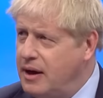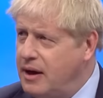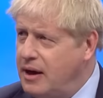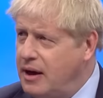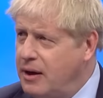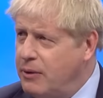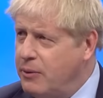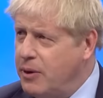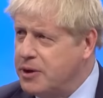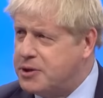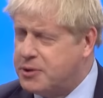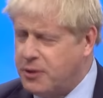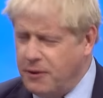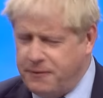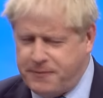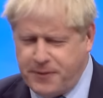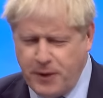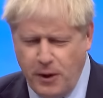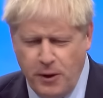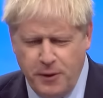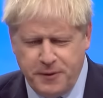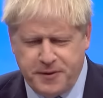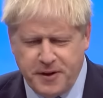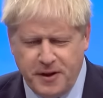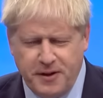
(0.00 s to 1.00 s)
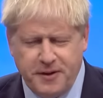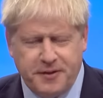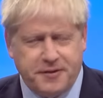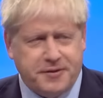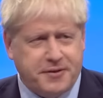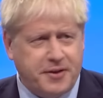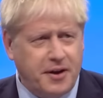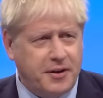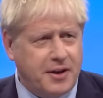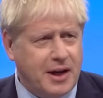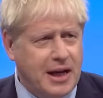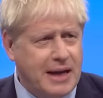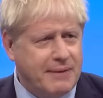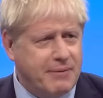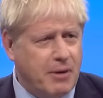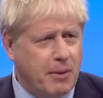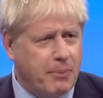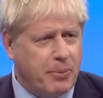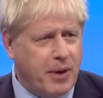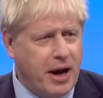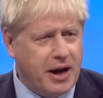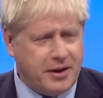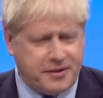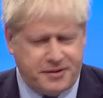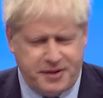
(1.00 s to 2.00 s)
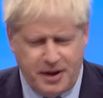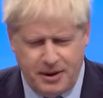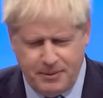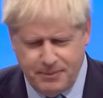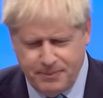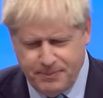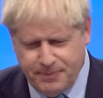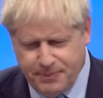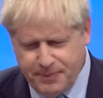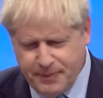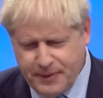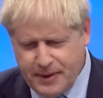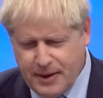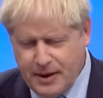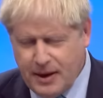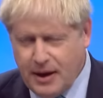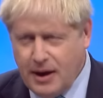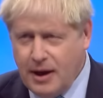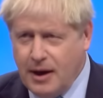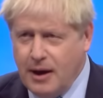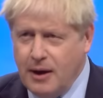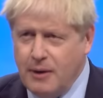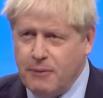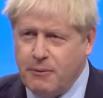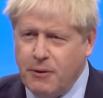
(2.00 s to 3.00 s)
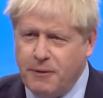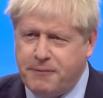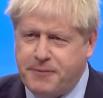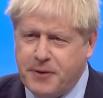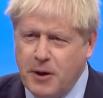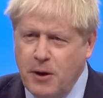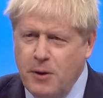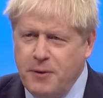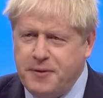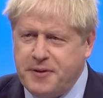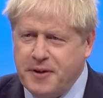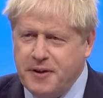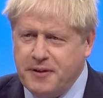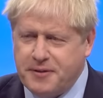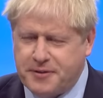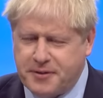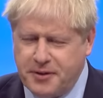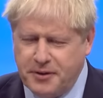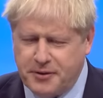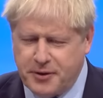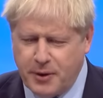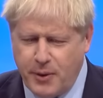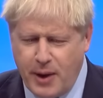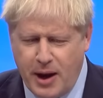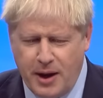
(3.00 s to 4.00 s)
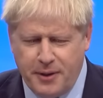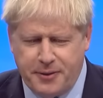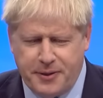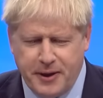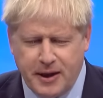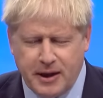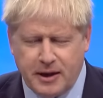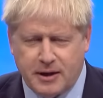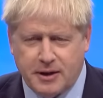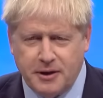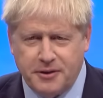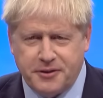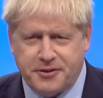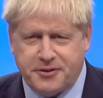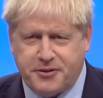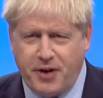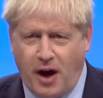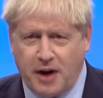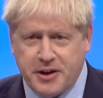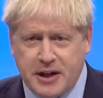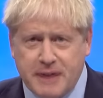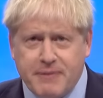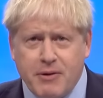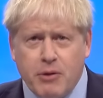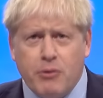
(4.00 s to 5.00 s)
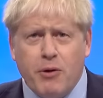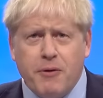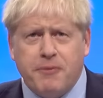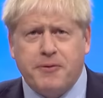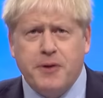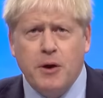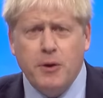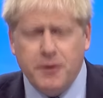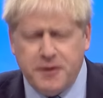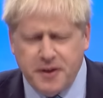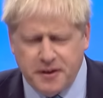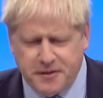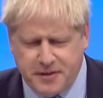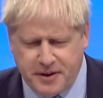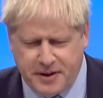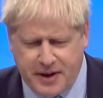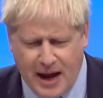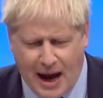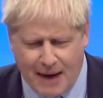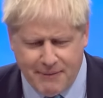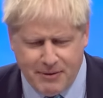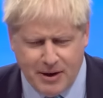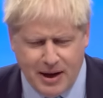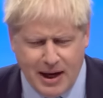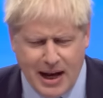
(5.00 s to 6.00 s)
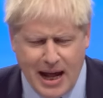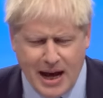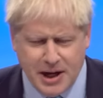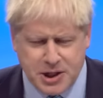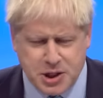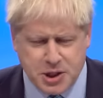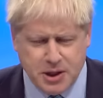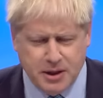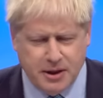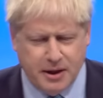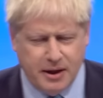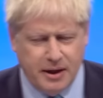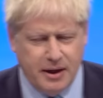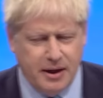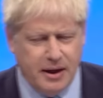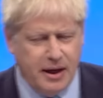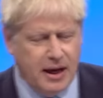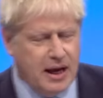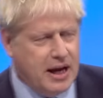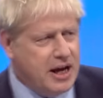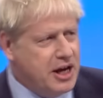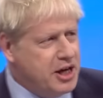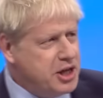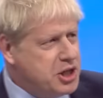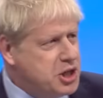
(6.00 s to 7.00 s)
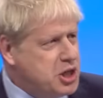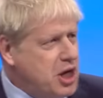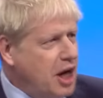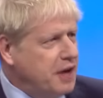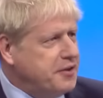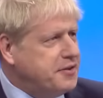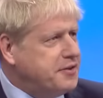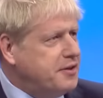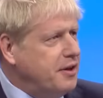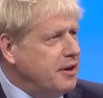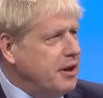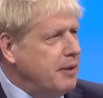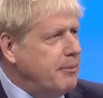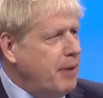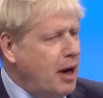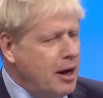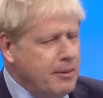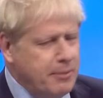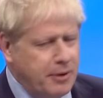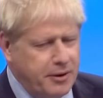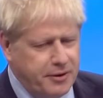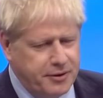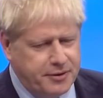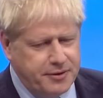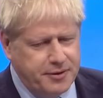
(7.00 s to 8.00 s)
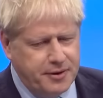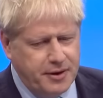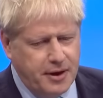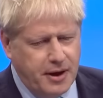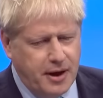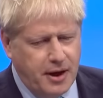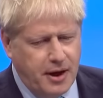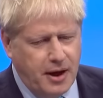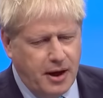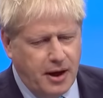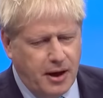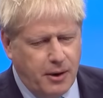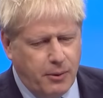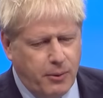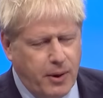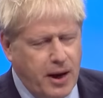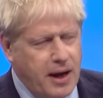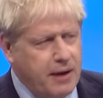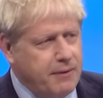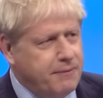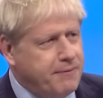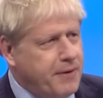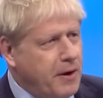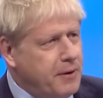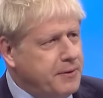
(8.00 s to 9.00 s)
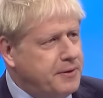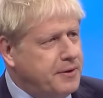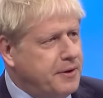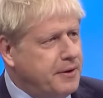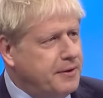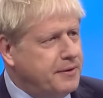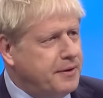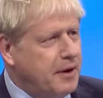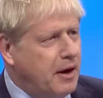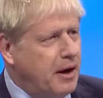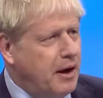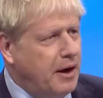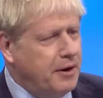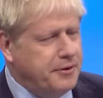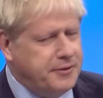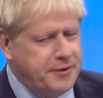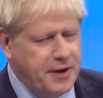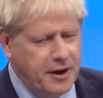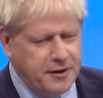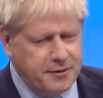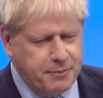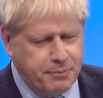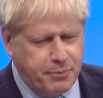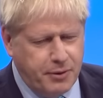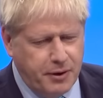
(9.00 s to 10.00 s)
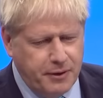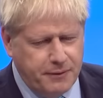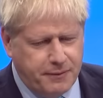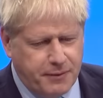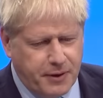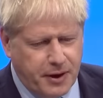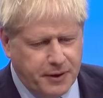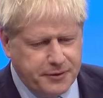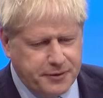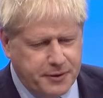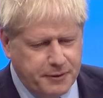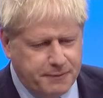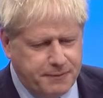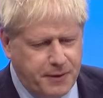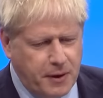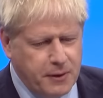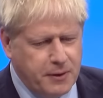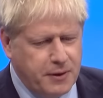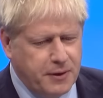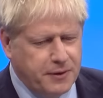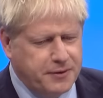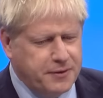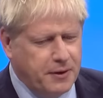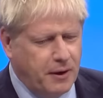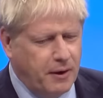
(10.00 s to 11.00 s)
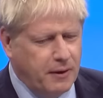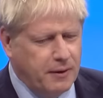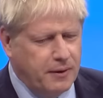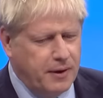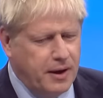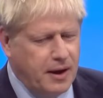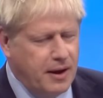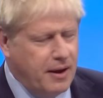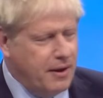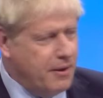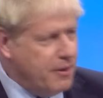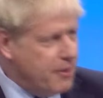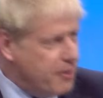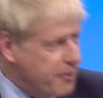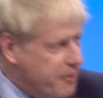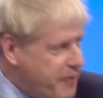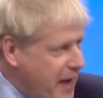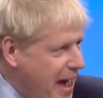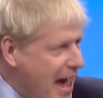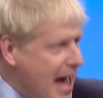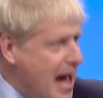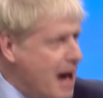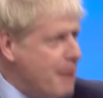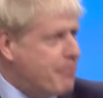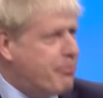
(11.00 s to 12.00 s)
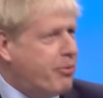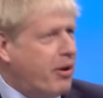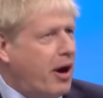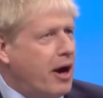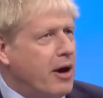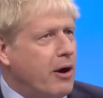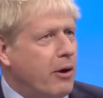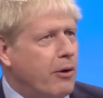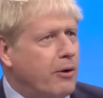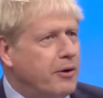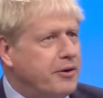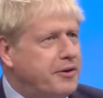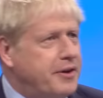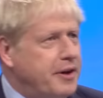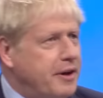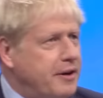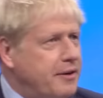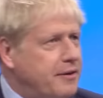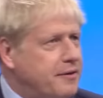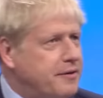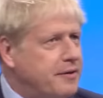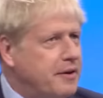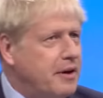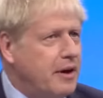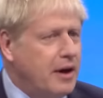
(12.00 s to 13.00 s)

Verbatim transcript: which refuses to deliver Brexit, refuses to do anything constructive and refuses to have an election. Just at the moment, when voters are desperate for us to focus on their priorities,